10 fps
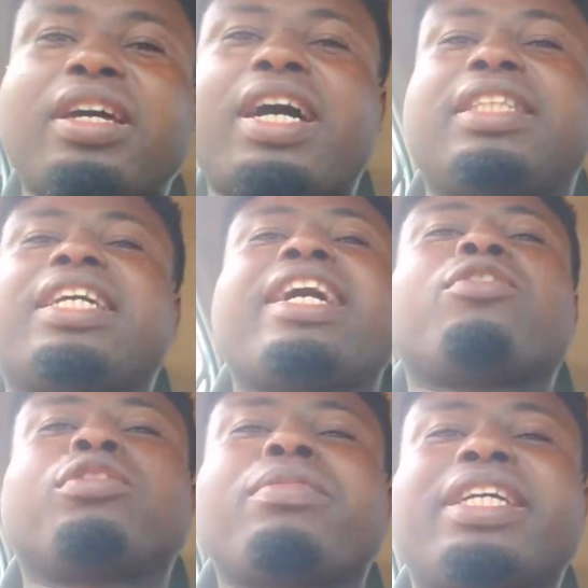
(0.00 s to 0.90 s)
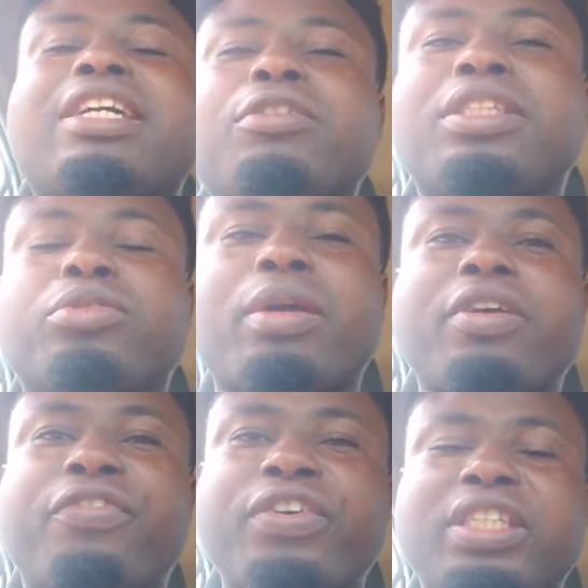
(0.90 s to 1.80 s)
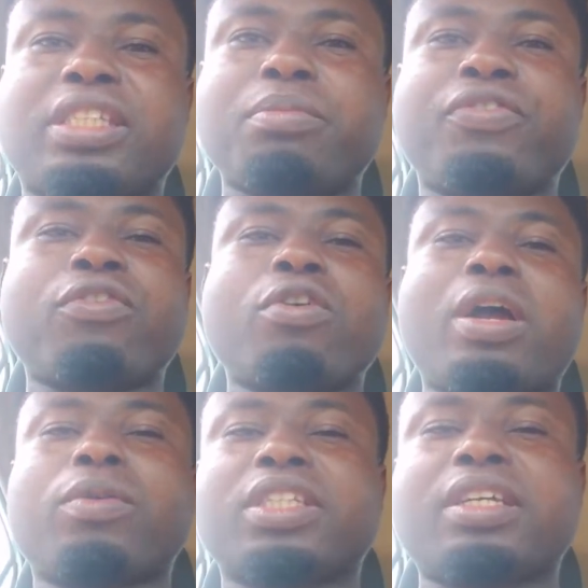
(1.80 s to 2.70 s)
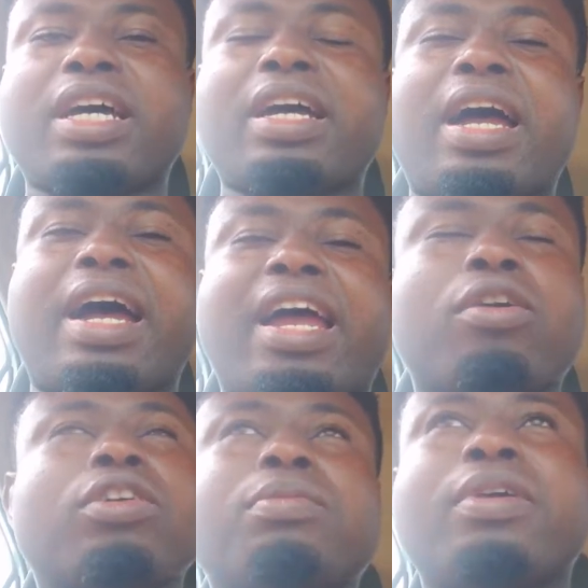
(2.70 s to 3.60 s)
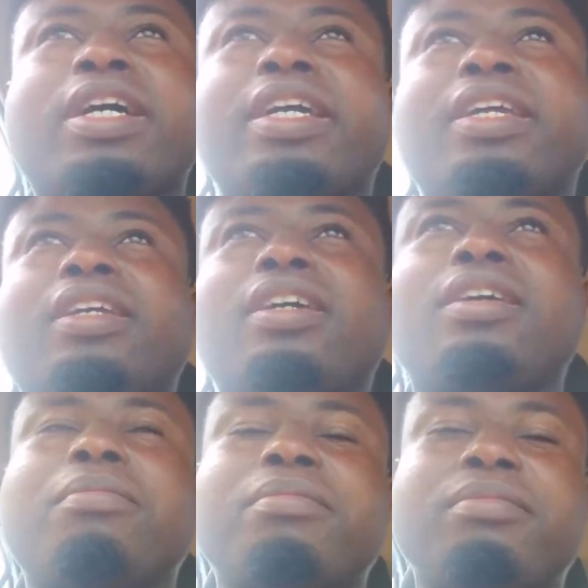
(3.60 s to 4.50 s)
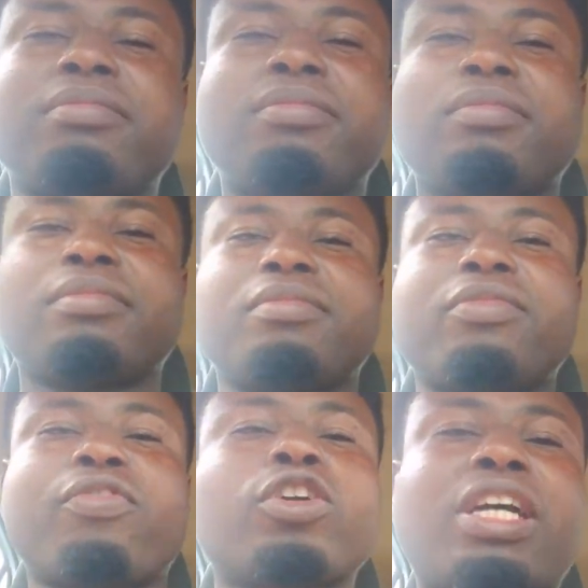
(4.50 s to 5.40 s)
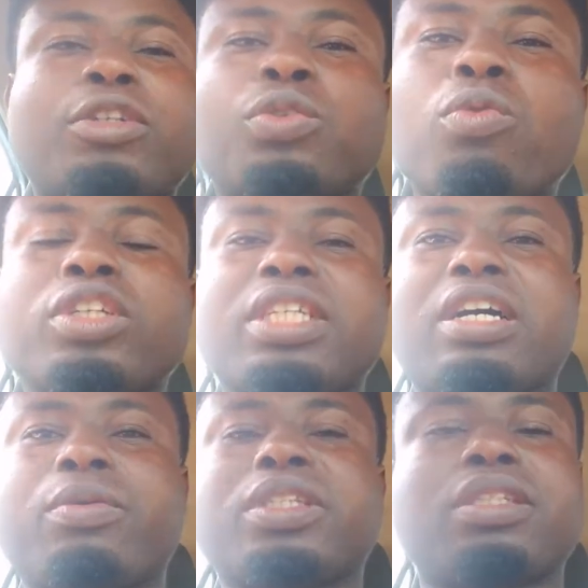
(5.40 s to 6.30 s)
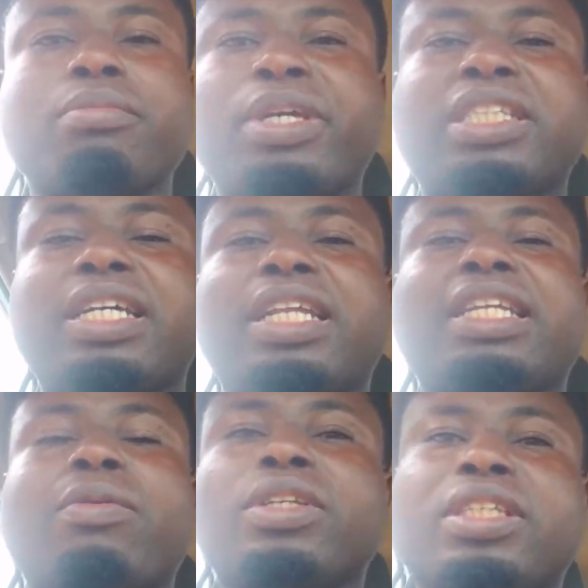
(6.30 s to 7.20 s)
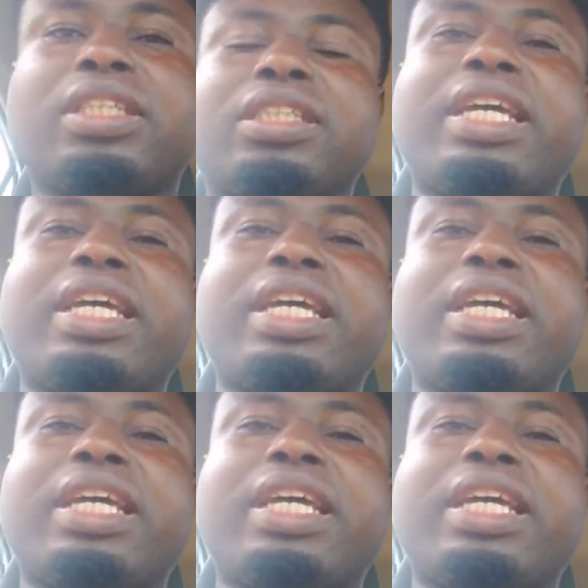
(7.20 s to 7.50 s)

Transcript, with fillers: I think I got my thousand subscribers first before I was I, I got my um, four thousand watch hours. Basically, that was it.